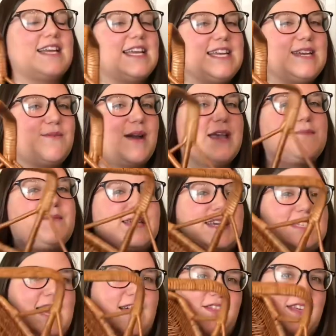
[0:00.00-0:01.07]
anyway
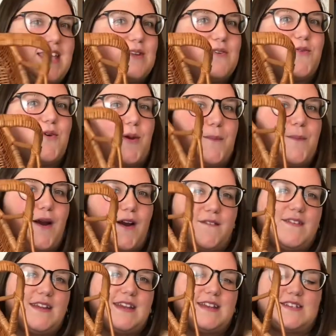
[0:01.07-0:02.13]
because I think it'll work
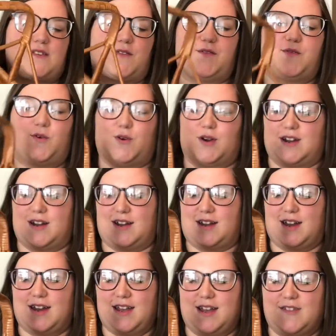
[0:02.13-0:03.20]
perfect
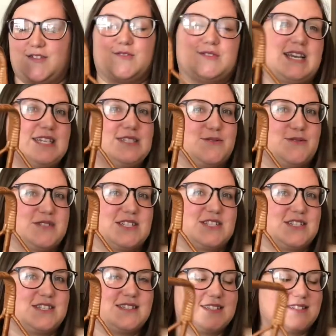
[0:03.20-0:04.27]
for those casserole
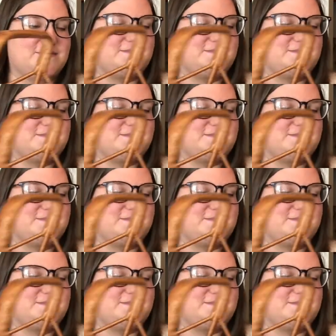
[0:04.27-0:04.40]
dishes.